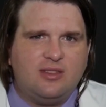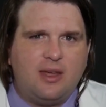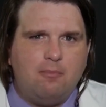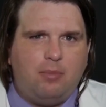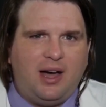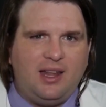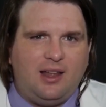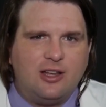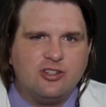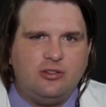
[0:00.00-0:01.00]
that
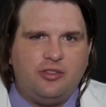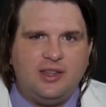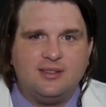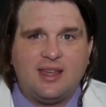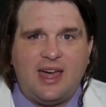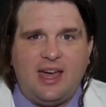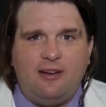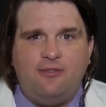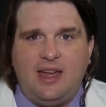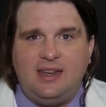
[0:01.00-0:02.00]
biological things
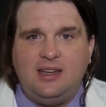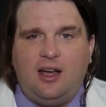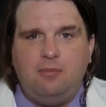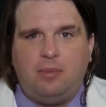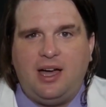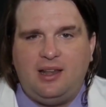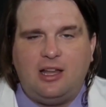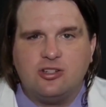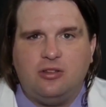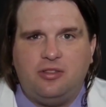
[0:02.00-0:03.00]
have that
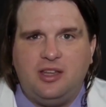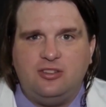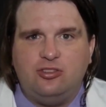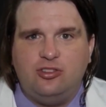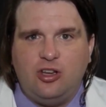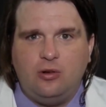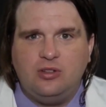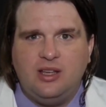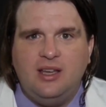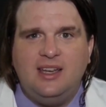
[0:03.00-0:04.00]
non-biological things don't
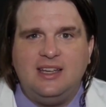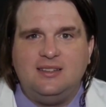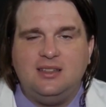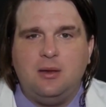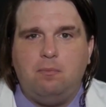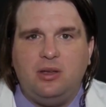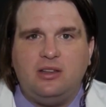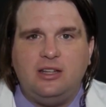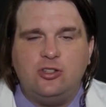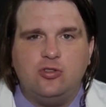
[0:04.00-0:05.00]
is the
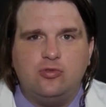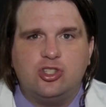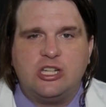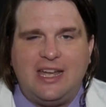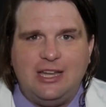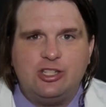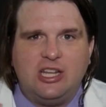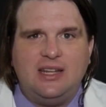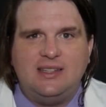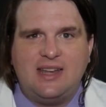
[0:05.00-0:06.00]
ability to change
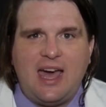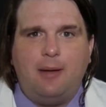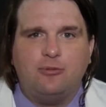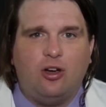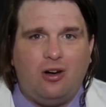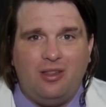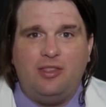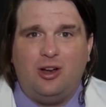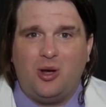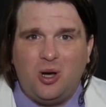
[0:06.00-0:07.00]
and adapt on
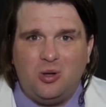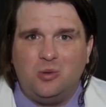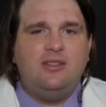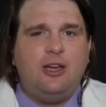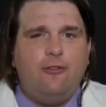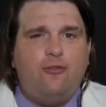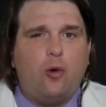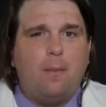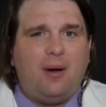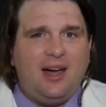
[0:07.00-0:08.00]
their own.
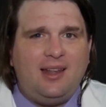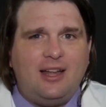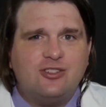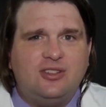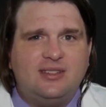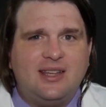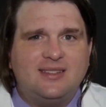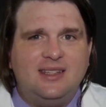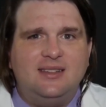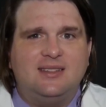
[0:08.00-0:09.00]
Therefore, biological sex
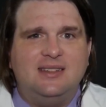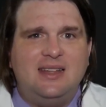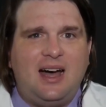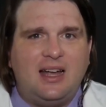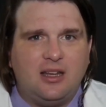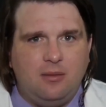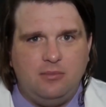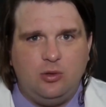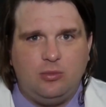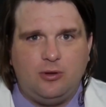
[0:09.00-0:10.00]
is not
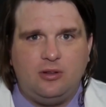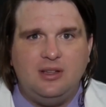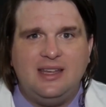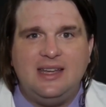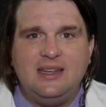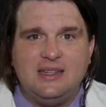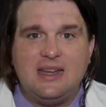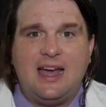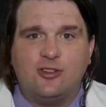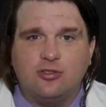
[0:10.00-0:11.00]
immutable. It
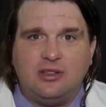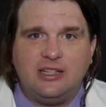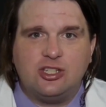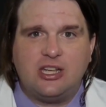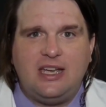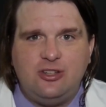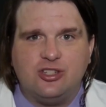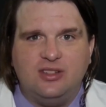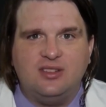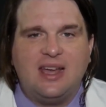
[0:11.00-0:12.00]
naturally
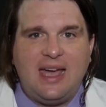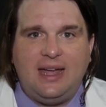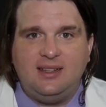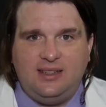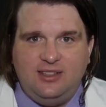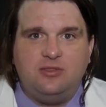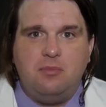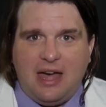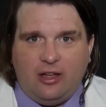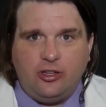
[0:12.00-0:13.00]
changes and is
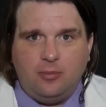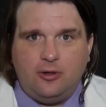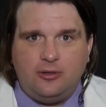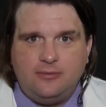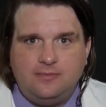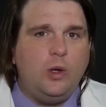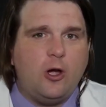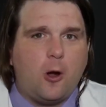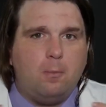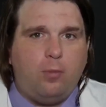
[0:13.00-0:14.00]
malleable. We
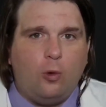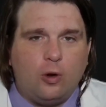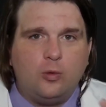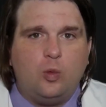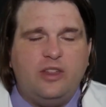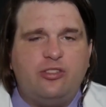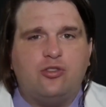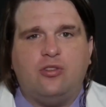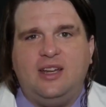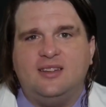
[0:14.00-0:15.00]
are born with
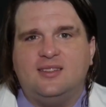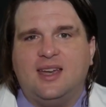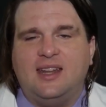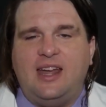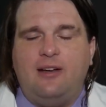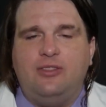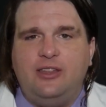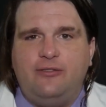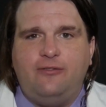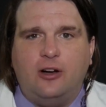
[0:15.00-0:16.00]
traits that can have the
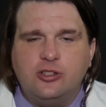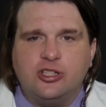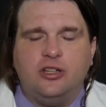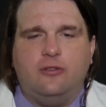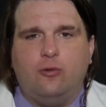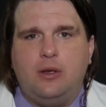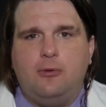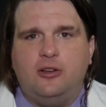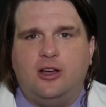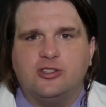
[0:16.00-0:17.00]
function of
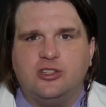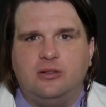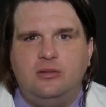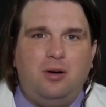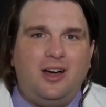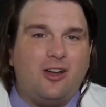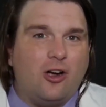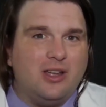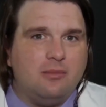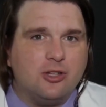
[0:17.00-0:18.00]
reproduction, but
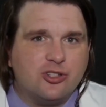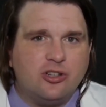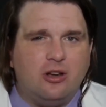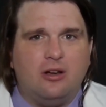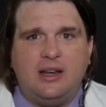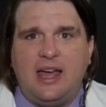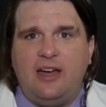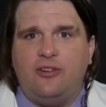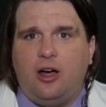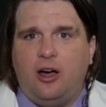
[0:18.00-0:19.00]
are immature and
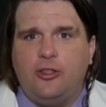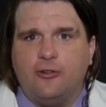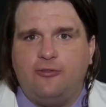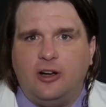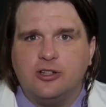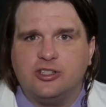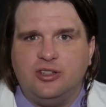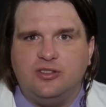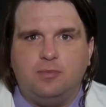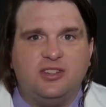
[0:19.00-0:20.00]
have other
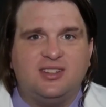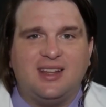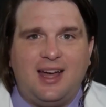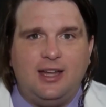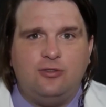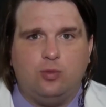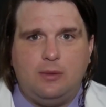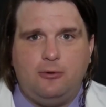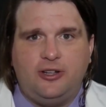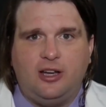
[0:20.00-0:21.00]
functions besides
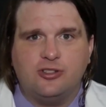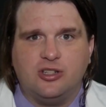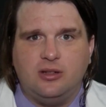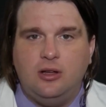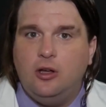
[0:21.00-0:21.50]
reproduction.